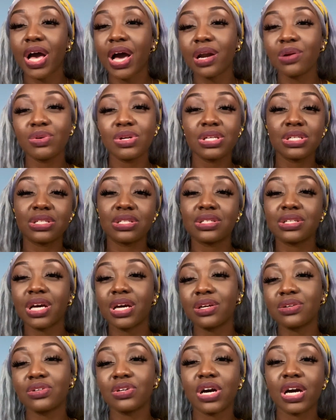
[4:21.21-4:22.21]
I
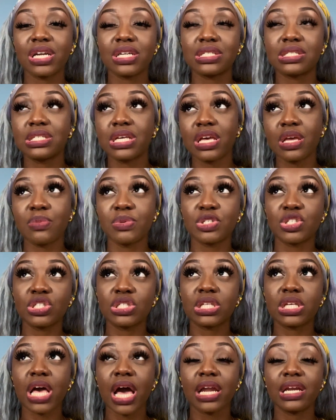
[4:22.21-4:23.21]
don't know how to say it, but
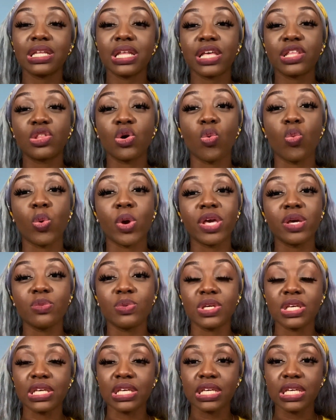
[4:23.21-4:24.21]
just kind of like the way
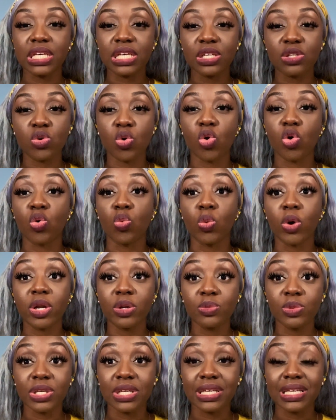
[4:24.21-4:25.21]
we eat or
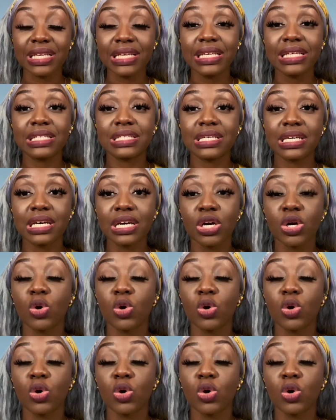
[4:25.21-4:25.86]
what we eat,